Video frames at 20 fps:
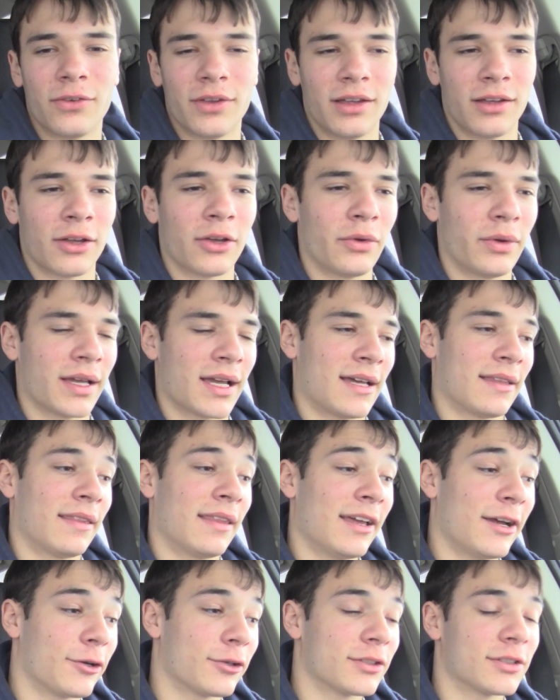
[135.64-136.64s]
feel going on
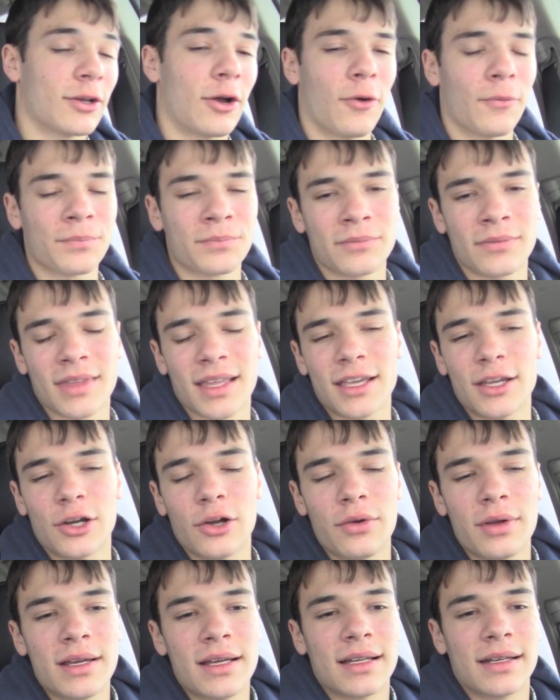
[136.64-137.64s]
there. So,
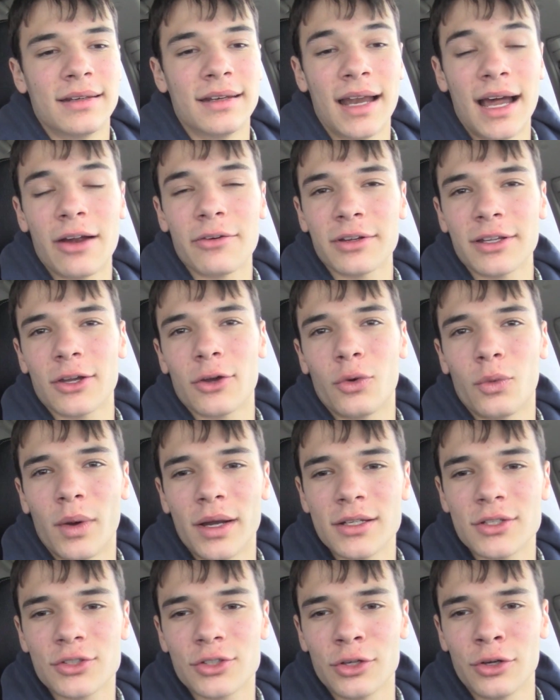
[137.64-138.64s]
not really
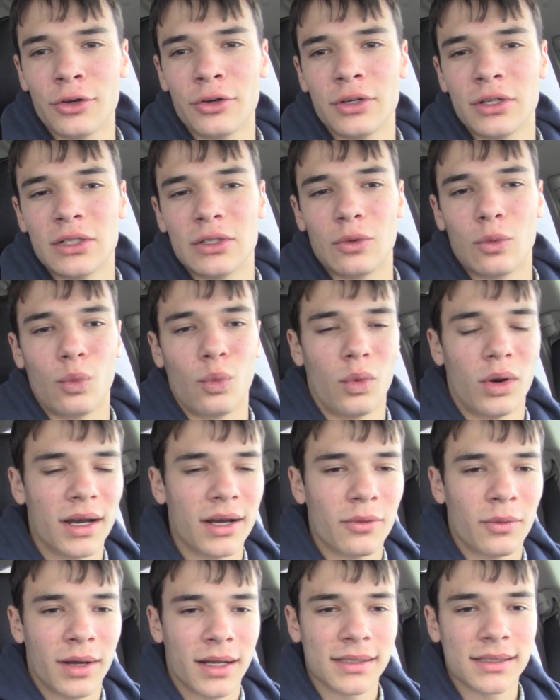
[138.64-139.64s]
quite sure what
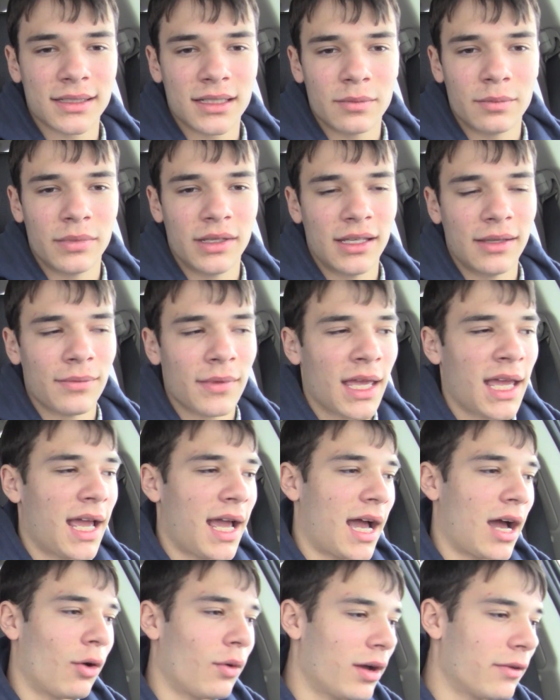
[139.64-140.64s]
it wants to be.
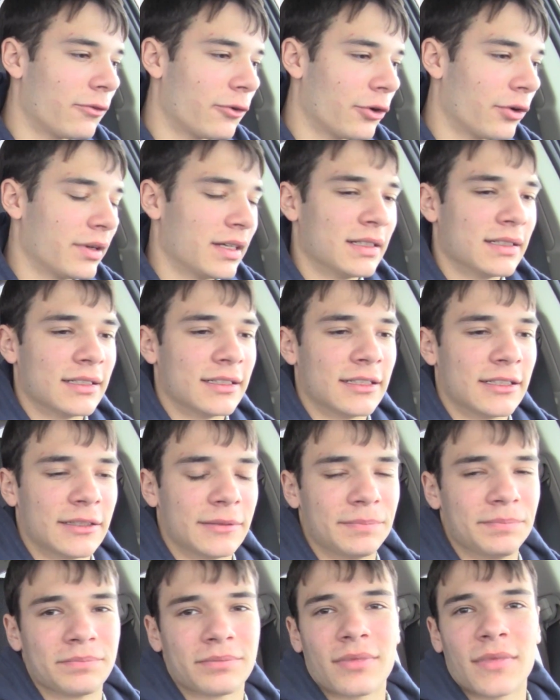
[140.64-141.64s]
However,
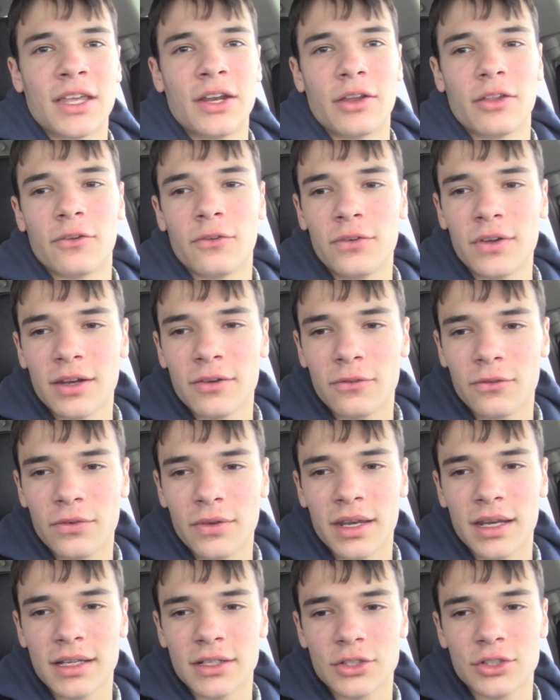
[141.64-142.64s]
the fit and
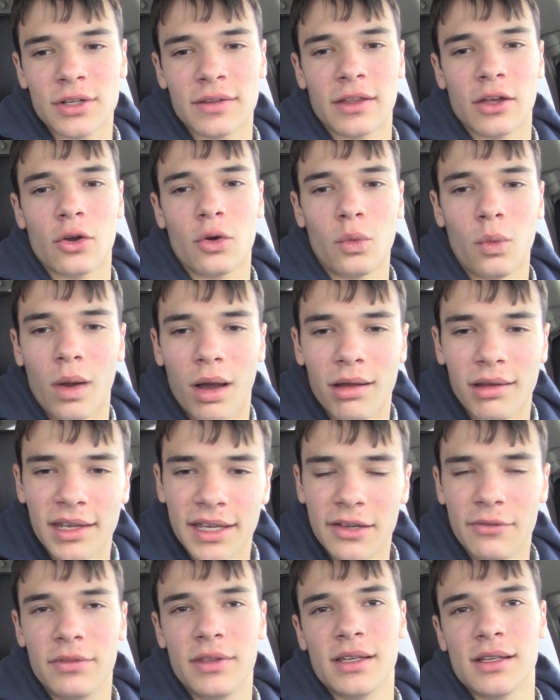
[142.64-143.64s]
finish and the
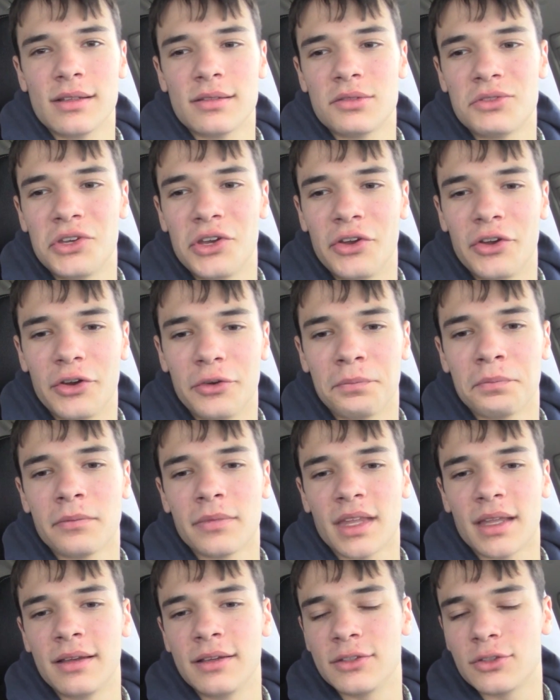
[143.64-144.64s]
quality of the interior
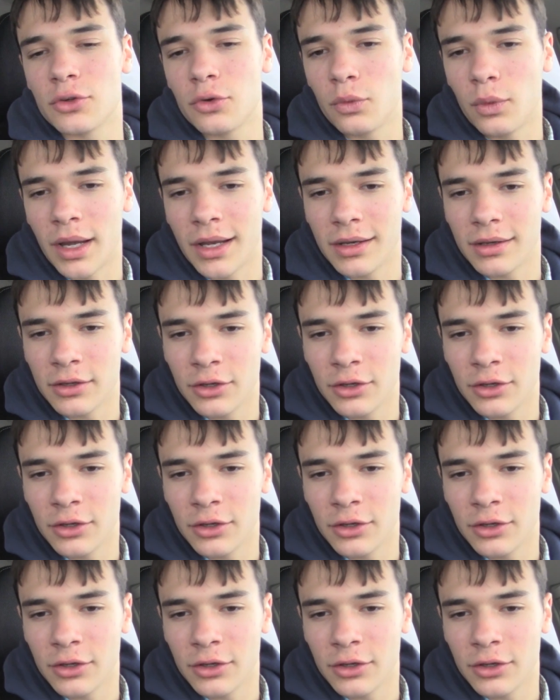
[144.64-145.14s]
is quite